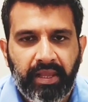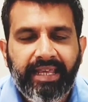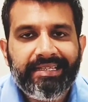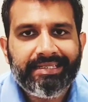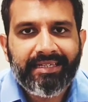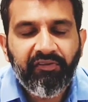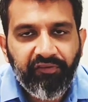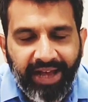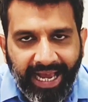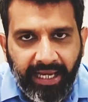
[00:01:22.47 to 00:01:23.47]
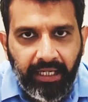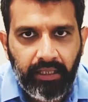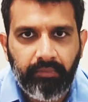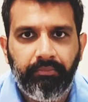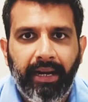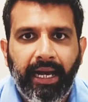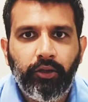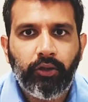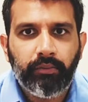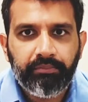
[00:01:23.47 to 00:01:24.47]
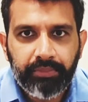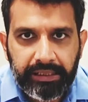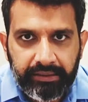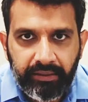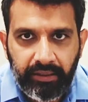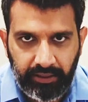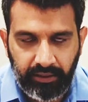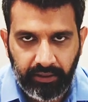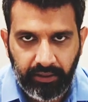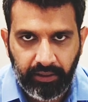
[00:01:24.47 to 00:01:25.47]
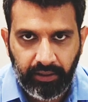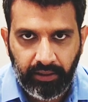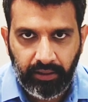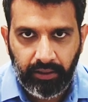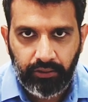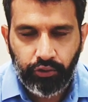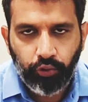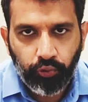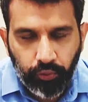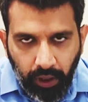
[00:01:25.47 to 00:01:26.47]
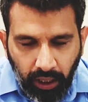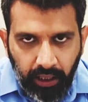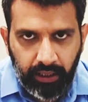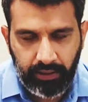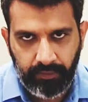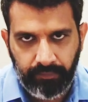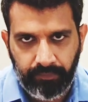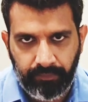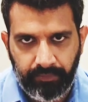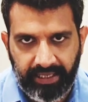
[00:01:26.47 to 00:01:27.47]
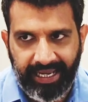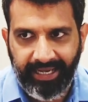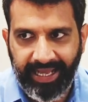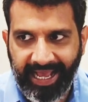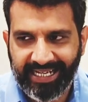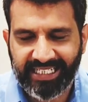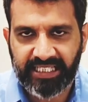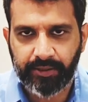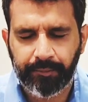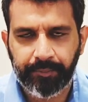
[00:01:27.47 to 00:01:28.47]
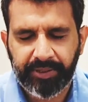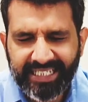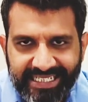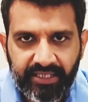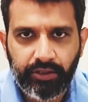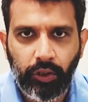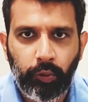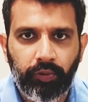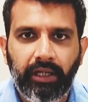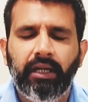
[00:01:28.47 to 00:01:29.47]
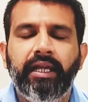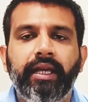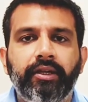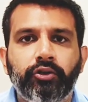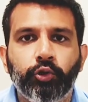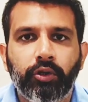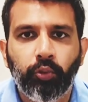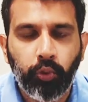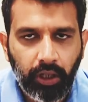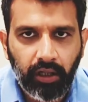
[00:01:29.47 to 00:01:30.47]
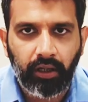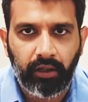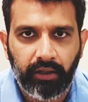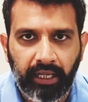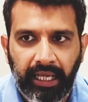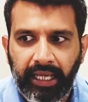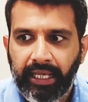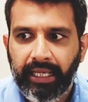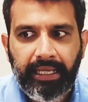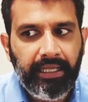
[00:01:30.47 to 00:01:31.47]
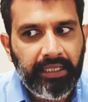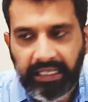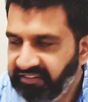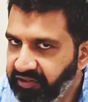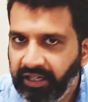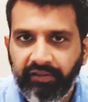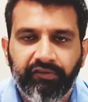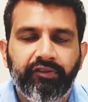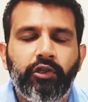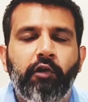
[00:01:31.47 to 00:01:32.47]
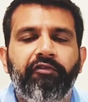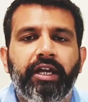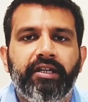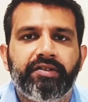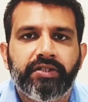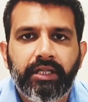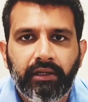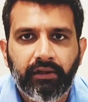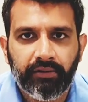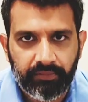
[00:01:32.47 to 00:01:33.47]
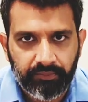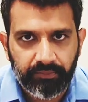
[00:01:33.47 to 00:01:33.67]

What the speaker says: is defined by your ability to work and express your will into the world, even if your fate is sealed.